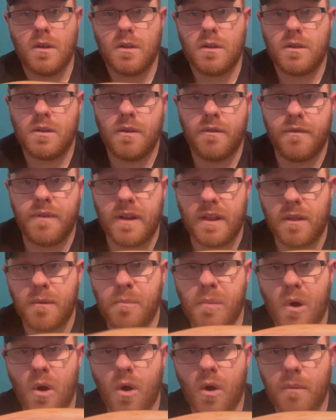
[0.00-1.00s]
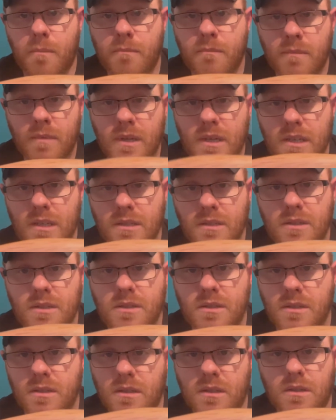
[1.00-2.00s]
to fit the palm
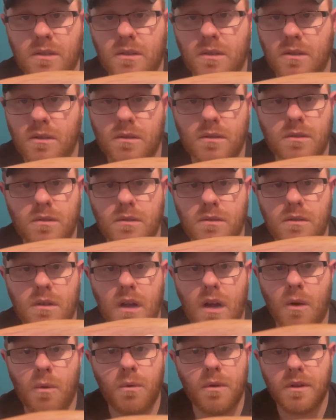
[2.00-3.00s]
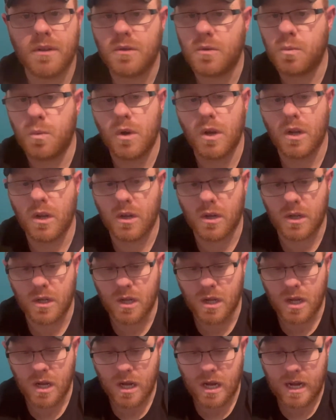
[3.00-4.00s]
is out of this world.
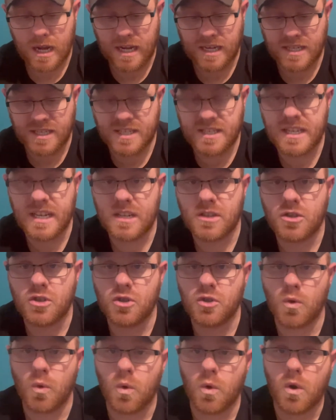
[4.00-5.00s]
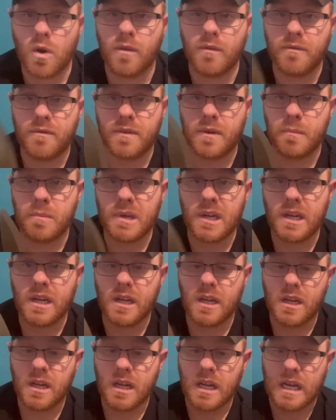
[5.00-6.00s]
It sits so comfortably
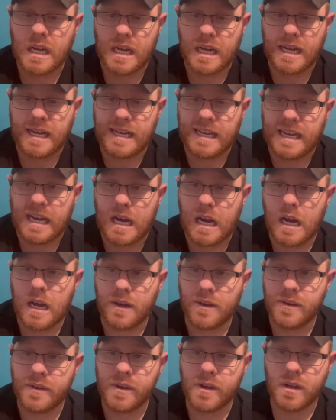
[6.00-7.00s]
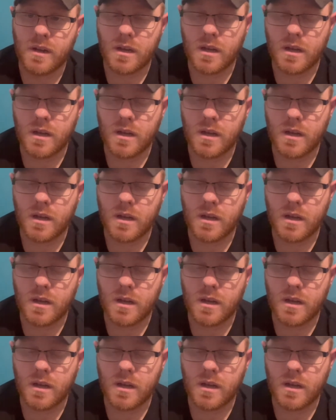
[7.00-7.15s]
in your hand.